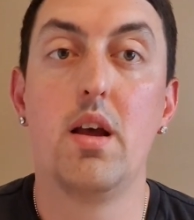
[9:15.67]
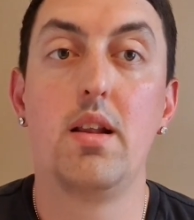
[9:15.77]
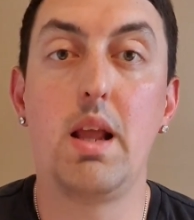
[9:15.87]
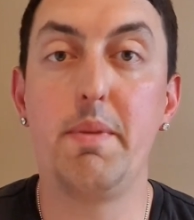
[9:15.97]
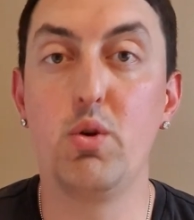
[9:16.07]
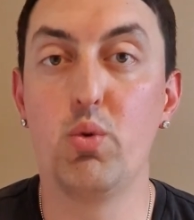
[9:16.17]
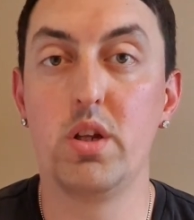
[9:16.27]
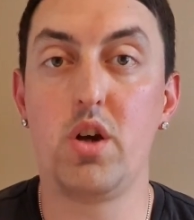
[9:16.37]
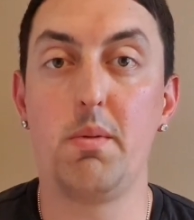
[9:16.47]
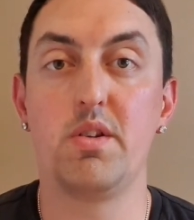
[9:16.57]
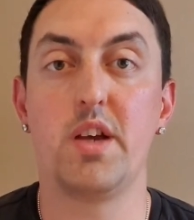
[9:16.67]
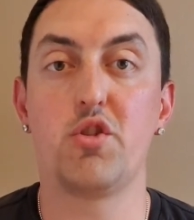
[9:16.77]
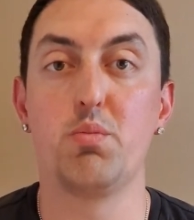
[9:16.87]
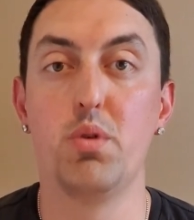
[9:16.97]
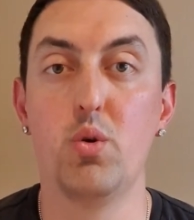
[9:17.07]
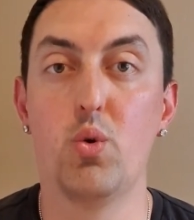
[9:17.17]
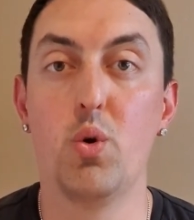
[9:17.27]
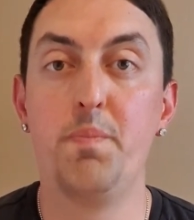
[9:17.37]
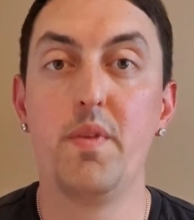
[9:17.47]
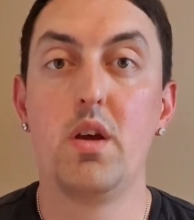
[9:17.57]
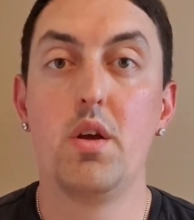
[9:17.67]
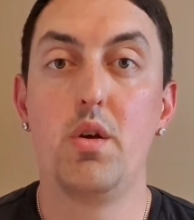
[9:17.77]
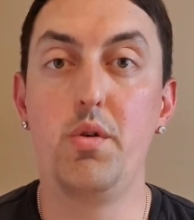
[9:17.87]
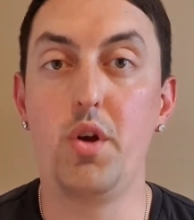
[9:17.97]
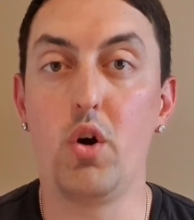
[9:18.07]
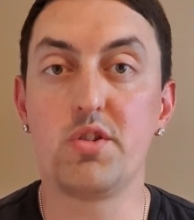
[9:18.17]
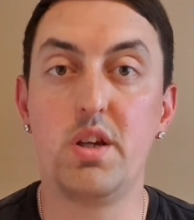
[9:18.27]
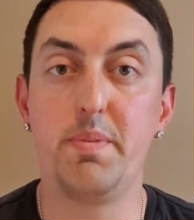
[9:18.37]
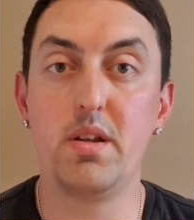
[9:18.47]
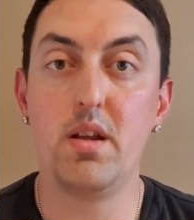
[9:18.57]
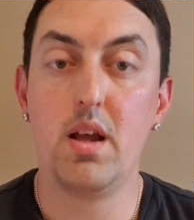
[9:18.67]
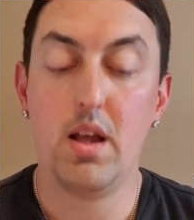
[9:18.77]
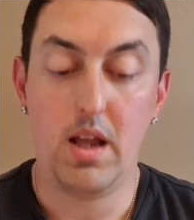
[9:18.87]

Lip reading: Let me know in the comment section below who you're tipping.